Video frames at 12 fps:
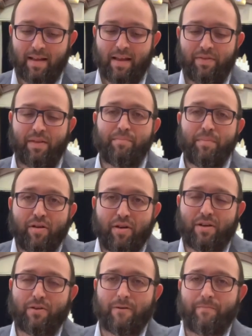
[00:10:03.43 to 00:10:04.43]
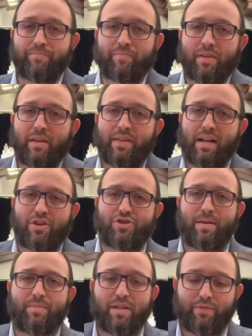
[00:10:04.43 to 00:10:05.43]
the miracle that
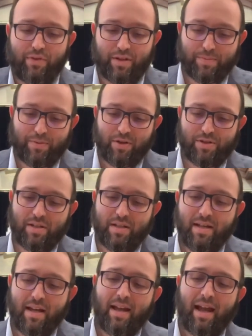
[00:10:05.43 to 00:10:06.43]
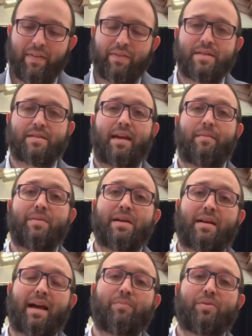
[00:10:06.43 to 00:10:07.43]
Hashem did for this person, and this can be
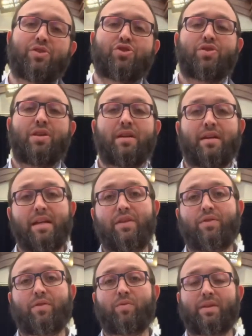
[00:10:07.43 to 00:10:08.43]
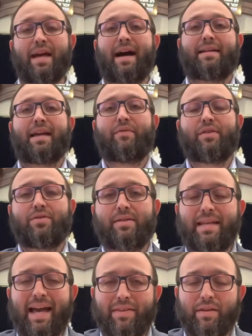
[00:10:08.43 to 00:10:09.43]
accomplished even without having to
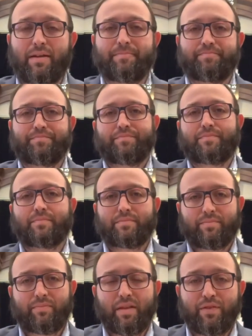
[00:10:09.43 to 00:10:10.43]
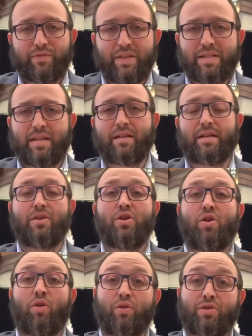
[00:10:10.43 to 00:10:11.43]
gather physically.
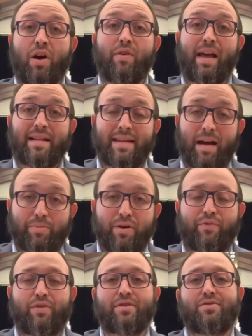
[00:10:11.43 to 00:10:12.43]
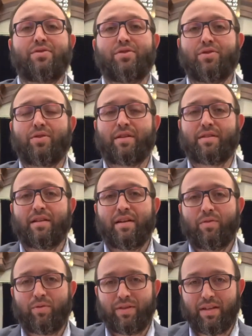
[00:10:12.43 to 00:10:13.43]
Although that's our preference, to do it
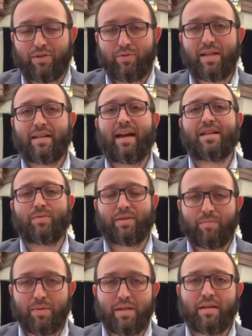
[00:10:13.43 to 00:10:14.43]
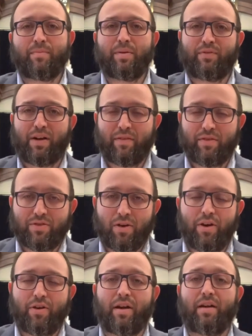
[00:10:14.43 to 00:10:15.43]
within 3 days with the minyan in front of the
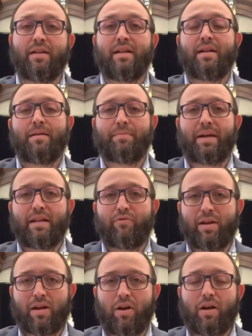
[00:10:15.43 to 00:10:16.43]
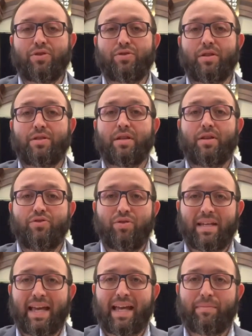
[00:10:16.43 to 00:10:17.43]
Torah, but if we can't do it, you
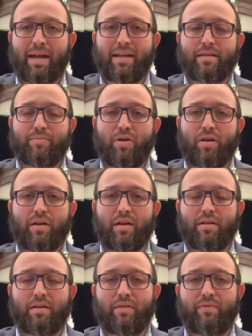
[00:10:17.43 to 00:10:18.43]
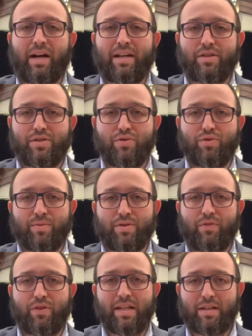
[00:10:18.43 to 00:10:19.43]
can make the bracha via Zoom. So
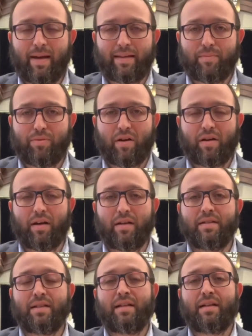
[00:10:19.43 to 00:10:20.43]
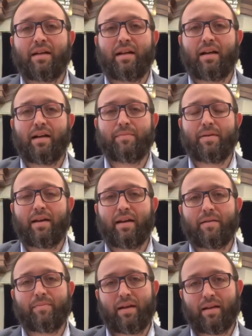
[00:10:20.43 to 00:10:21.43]
if you need to make the bracha,
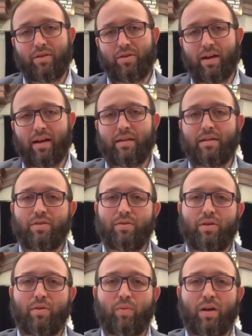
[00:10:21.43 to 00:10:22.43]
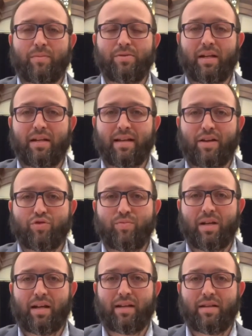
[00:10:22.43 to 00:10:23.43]
and you're welcome to get in touch with me
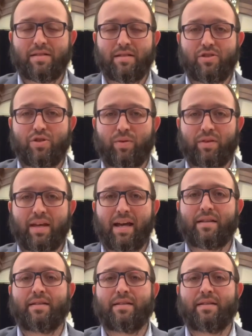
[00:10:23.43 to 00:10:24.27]
and I can assist you with that.